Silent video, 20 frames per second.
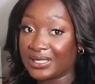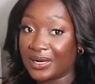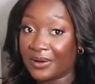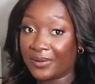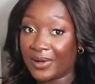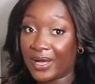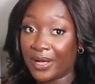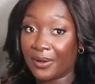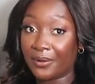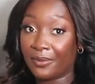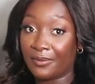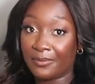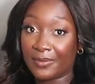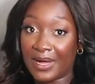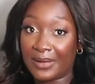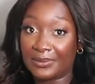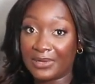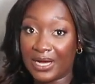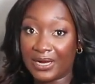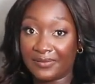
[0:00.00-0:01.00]
I'll wear home.
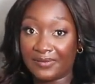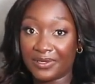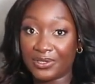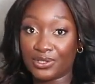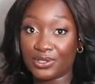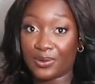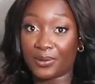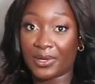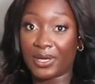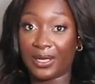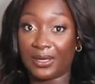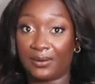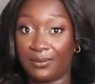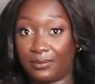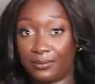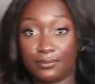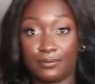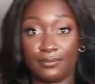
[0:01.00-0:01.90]
I'm not even joking.